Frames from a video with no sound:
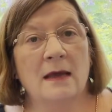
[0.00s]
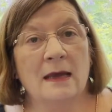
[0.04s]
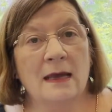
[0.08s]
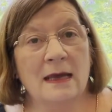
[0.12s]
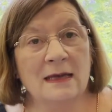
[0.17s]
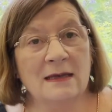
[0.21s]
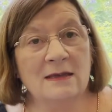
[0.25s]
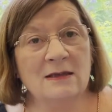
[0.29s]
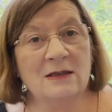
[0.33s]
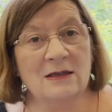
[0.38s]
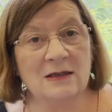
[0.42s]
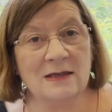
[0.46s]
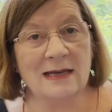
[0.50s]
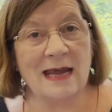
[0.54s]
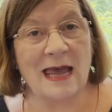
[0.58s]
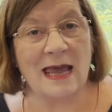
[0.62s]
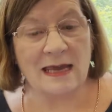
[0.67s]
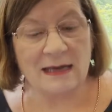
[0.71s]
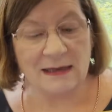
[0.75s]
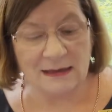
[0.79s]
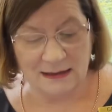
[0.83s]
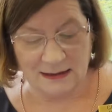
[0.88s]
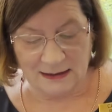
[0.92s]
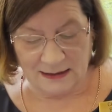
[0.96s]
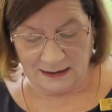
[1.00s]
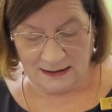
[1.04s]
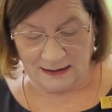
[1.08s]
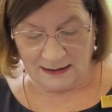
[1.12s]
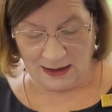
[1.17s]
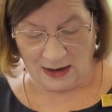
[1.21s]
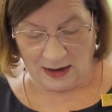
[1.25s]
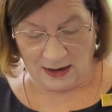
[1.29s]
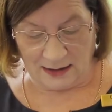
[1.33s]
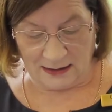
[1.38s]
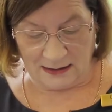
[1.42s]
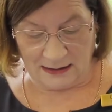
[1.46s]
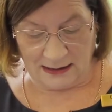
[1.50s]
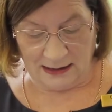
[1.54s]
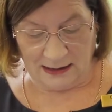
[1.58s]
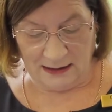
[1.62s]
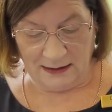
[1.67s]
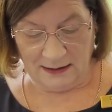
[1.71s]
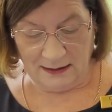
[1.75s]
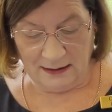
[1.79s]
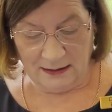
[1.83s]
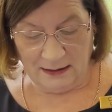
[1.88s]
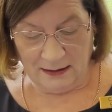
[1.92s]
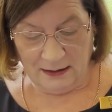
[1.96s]
In today's
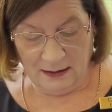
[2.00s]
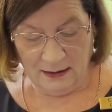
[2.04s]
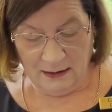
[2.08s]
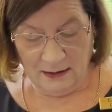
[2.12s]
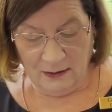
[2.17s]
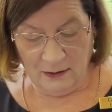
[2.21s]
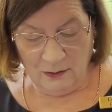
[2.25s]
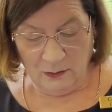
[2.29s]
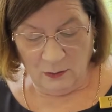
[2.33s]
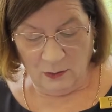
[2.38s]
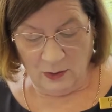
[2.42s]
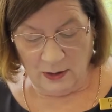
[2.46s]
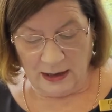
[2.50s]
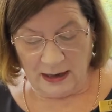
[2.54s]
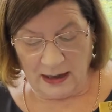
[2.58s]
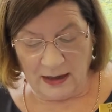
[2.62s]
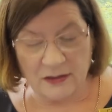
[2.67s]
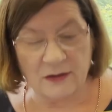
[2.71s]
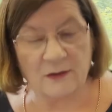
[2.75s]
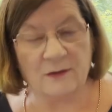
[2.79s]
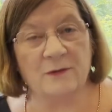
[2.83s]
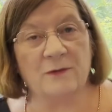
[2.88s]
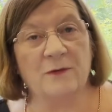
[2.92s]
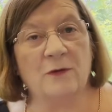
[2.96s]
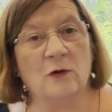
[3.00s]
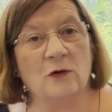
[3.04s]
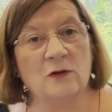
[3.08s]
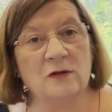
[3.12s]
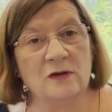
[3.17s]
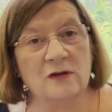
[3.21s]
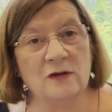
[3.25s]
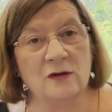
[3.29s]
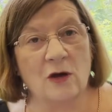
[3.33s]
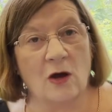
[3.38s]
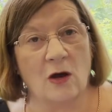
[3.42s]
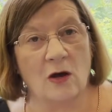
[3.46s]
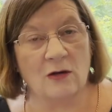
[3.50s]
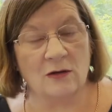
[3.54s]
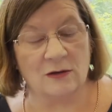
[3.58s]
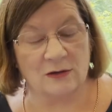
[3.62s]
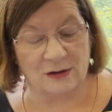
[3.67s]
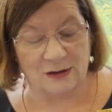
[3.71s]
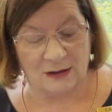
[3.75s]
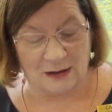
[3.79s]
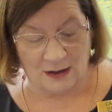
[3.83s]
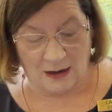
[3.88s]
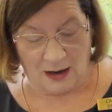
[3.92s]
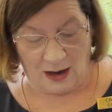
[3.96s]
society, what are the false gods
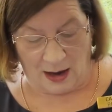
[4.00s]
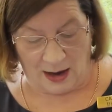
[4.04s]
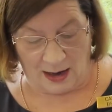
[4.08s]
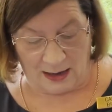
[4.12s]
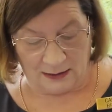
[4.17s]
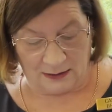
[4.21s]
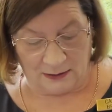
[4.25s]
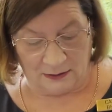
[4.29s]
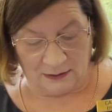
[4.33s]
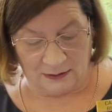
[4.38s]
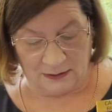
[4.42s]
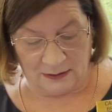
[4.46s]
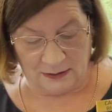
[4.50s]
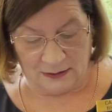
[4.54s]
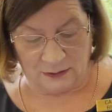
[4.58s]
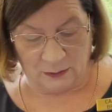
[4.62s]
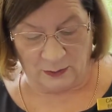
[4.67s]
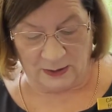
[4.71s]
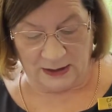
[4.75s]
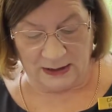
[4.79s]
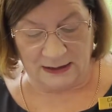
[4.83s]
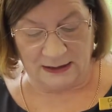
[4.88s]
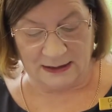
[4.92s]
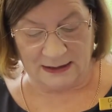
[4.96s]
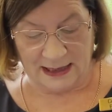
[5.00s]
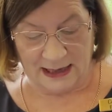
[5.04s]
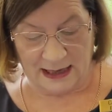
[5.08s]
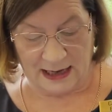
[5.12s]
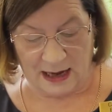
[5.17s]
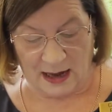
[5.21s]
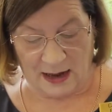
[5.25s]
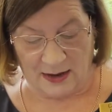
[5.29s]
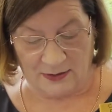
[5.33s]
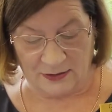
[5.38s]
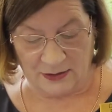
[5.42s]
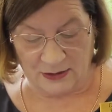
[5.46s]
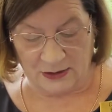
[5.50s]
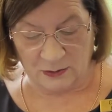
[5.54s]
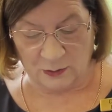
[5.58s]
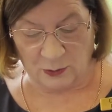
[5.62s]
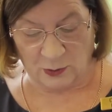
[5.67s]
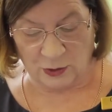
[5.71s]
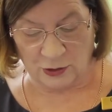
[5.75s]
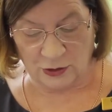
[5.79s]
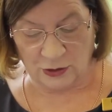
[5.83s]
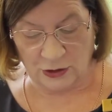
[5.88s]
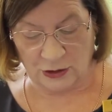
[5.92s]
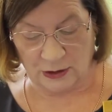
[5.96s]
and idols we see others
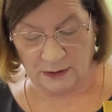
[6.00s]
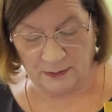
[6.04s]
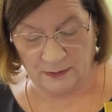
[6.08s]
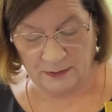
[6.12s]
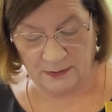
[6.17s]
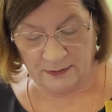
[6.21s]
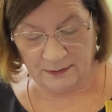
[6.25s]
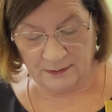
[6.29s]
worship?